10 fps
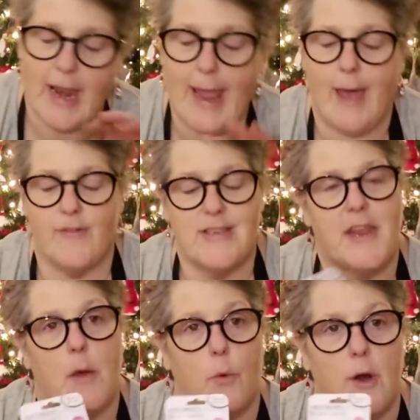And I have a
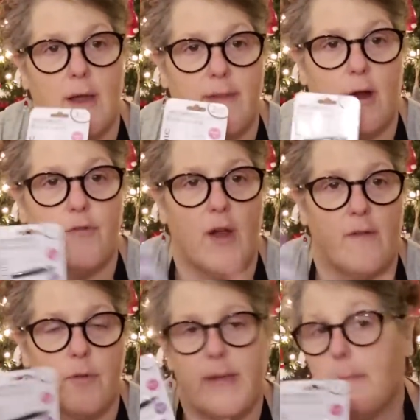set at work, and they're
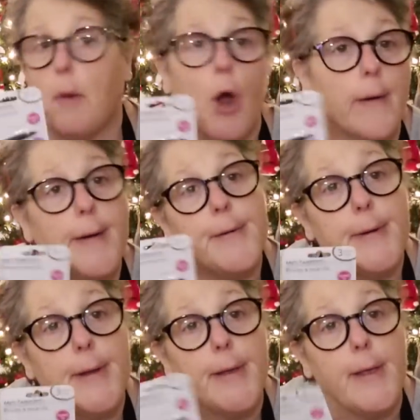forever being
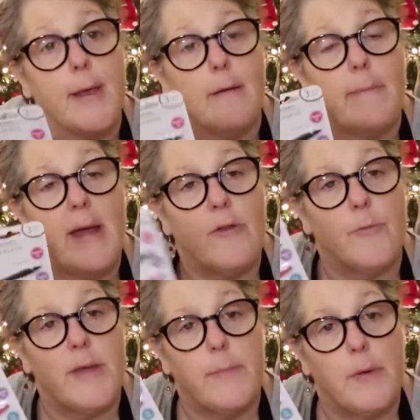borrowed by other
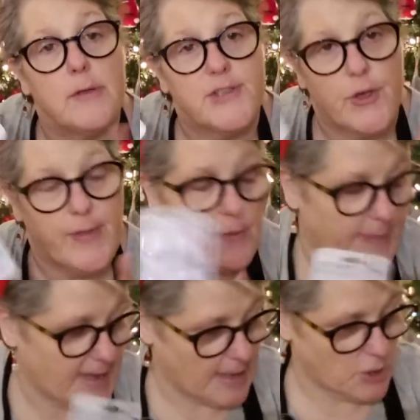people. So they'll
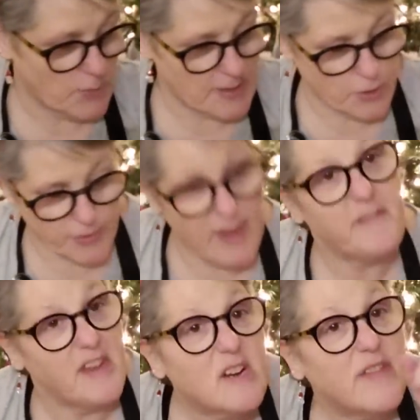be getting tweezers of
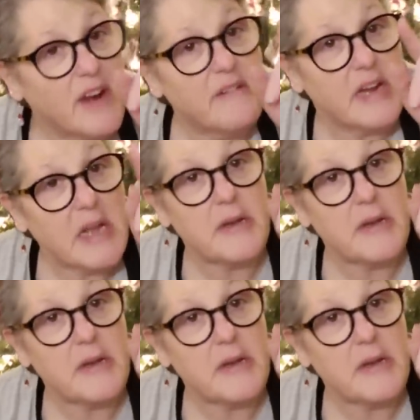their very